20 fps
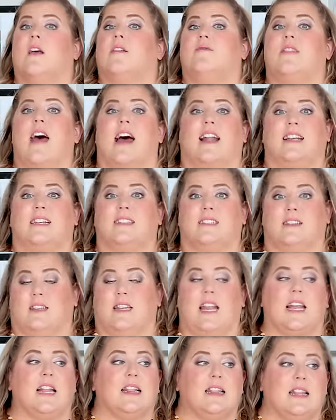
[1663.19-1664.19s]
That is
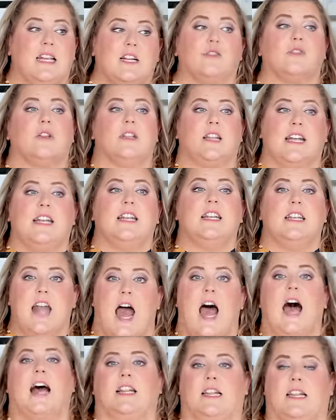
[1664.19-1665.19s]
like literally
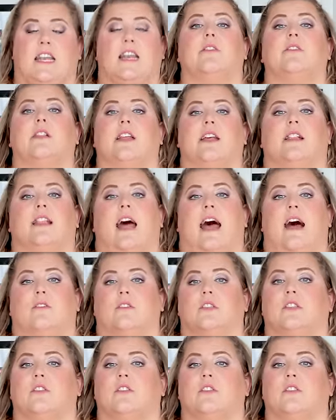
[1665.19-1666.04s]
not legally allowed.